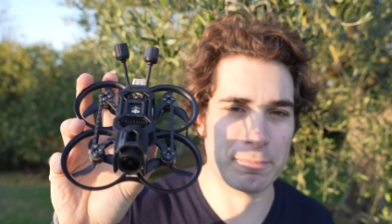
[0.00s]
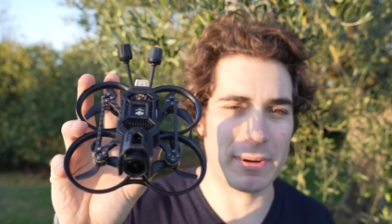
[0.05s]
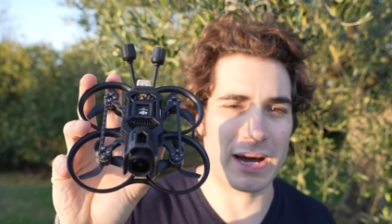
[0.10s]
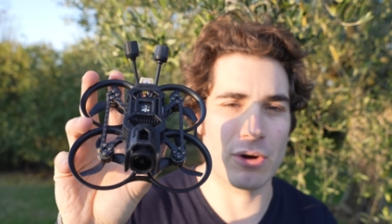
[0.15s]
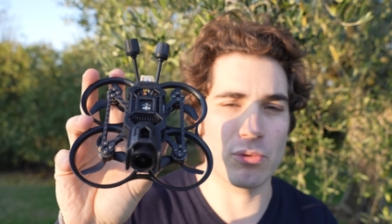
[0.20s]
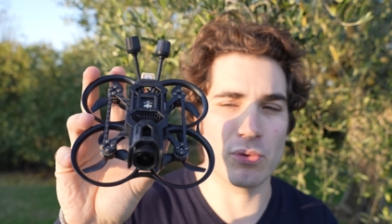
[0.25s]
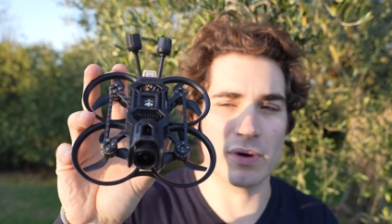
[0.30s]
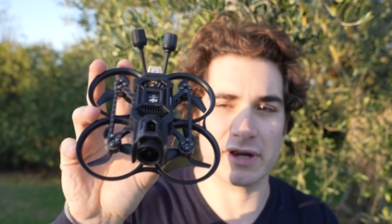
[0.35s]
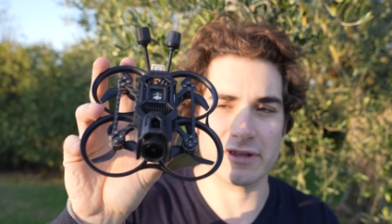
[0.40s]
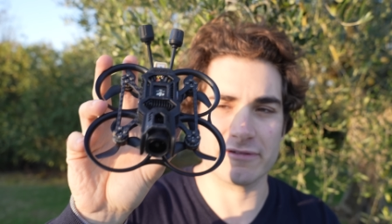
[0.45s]

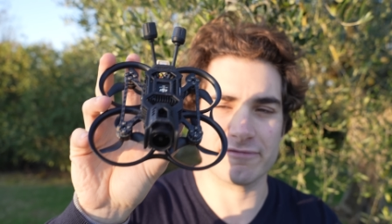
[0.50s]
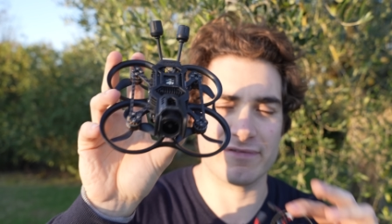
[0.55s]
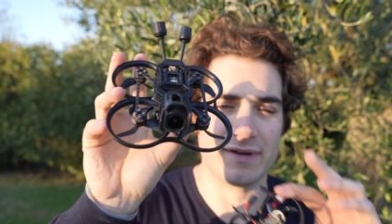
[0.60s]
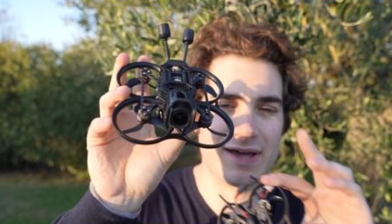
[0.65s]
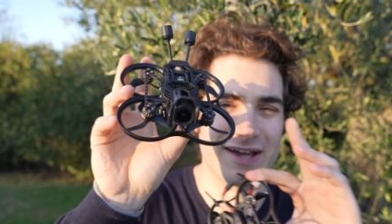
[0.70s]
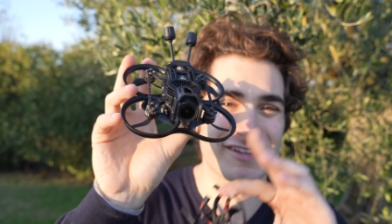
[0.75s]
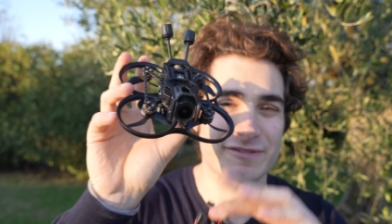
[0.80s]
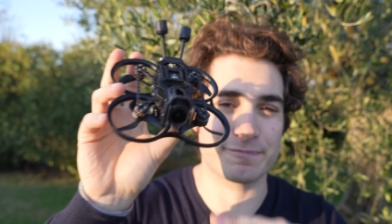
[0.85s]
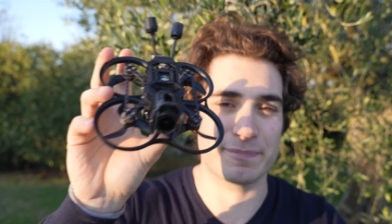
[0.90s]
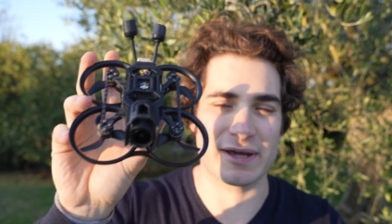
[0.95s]
power, it
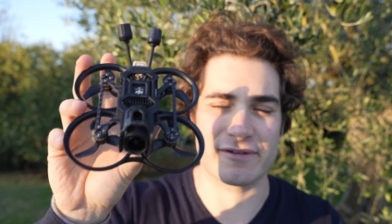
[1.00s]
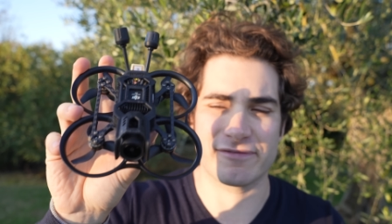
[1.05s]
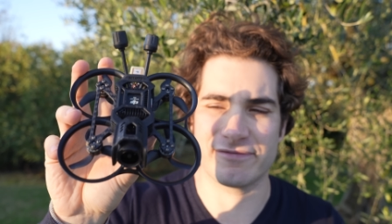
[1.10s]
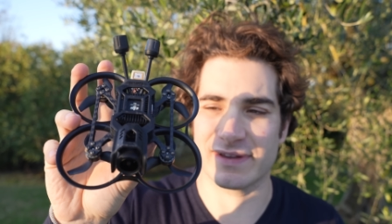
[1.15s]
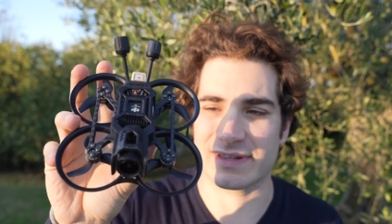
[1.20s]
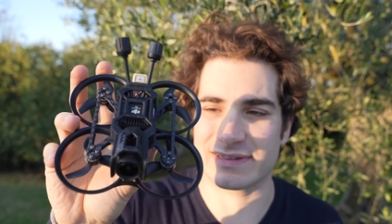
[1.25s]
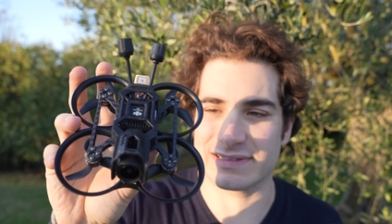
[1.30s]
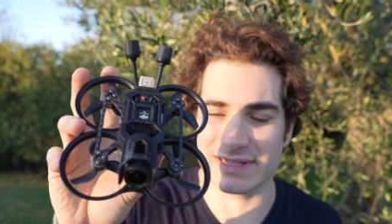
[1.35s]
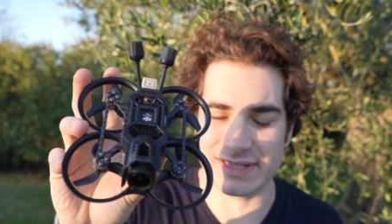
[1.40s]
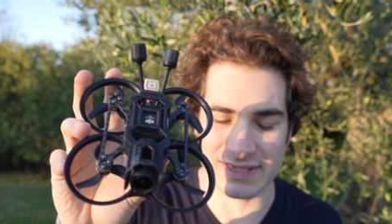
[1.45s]
flies
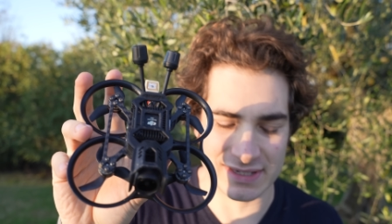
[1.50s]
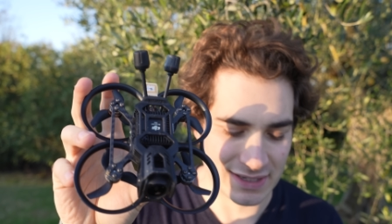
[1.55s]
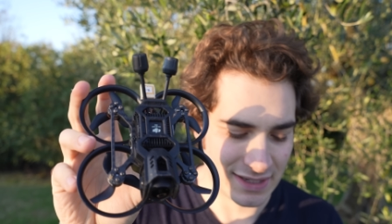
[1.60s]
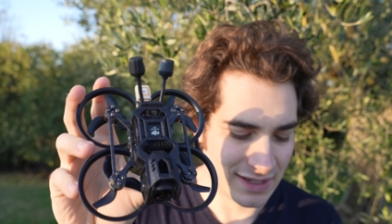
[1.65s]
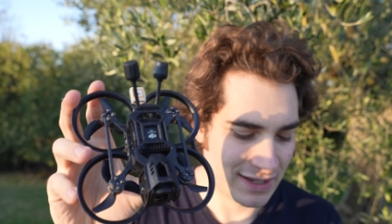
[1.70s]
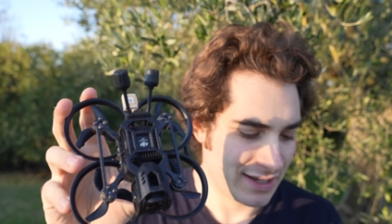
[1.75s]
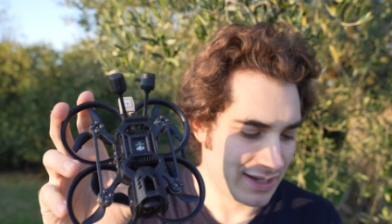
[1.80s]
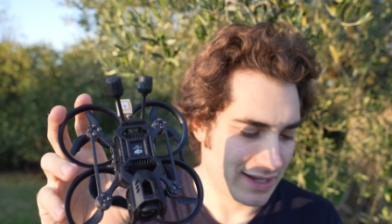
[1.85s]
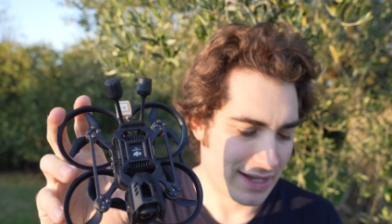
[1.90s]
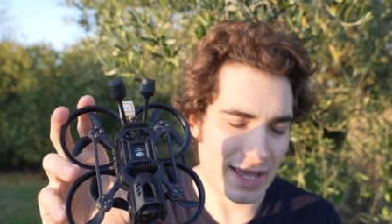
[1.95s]
perfectly,
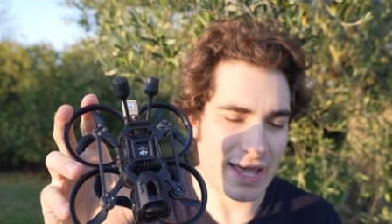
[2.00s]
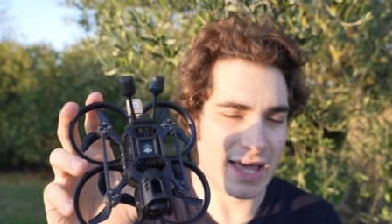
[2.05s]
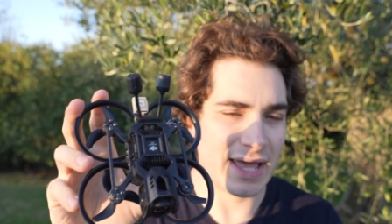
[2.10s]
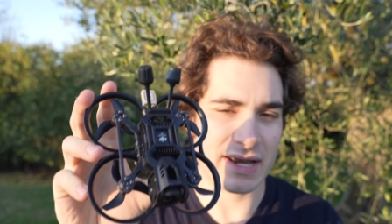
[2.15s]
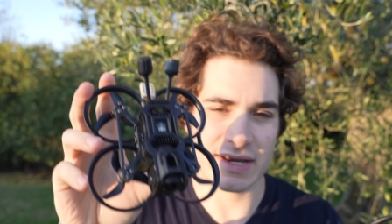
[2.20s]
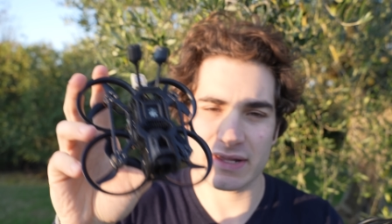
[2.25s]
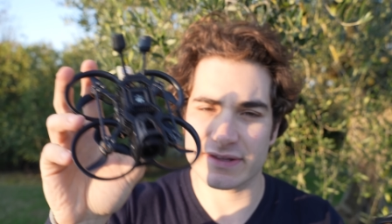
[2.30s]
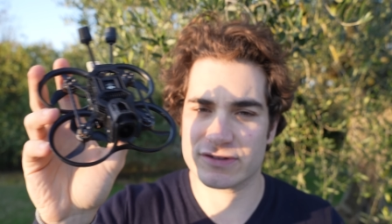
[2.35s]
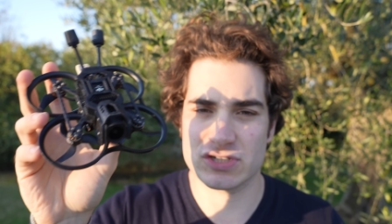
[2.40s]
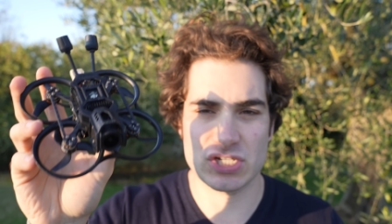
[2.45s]

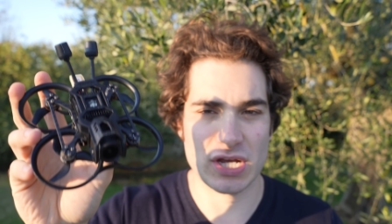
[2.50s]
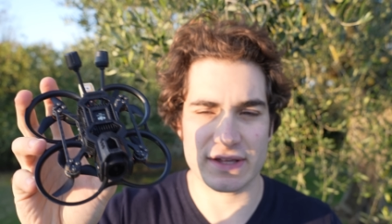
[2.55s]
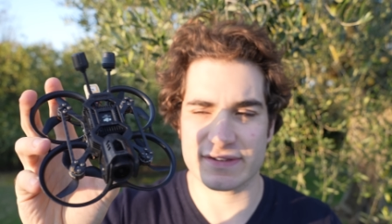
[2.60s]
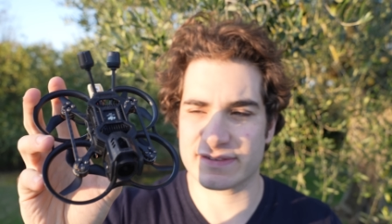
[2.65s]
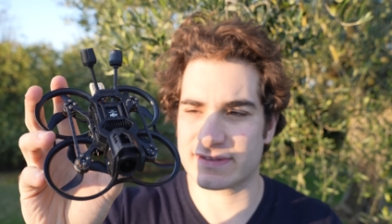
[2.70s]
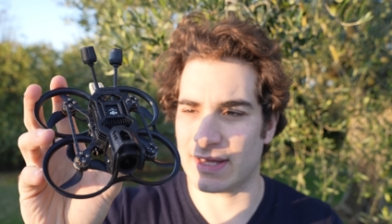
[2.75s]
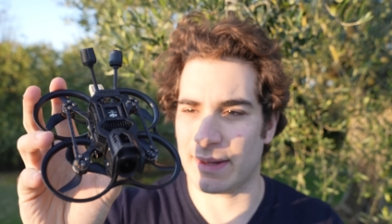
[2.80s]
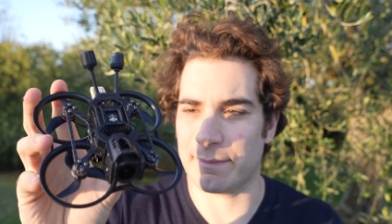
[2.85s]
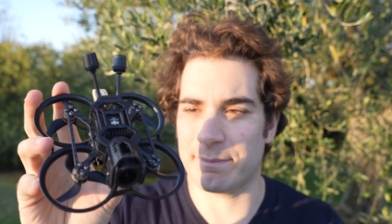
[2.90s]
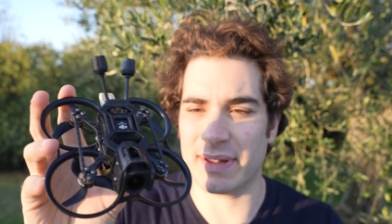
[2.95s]
and it's
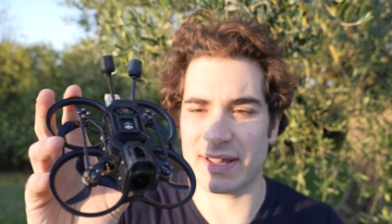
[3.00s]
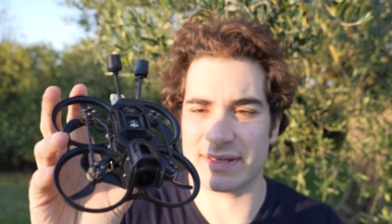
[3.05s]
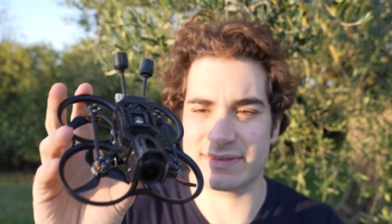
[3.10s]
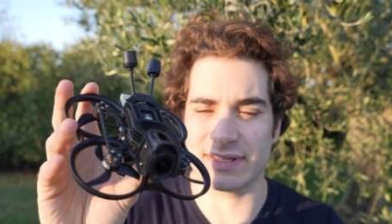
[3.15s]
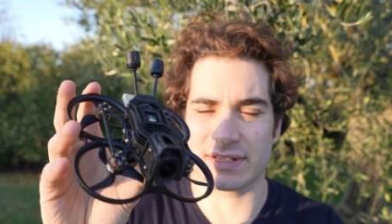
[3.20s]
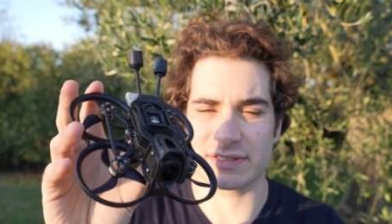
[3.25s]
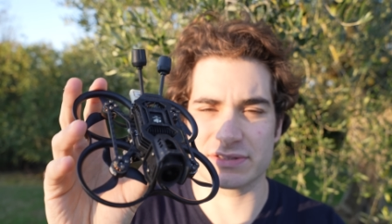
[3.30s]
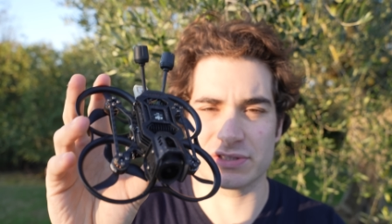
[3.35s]
just a better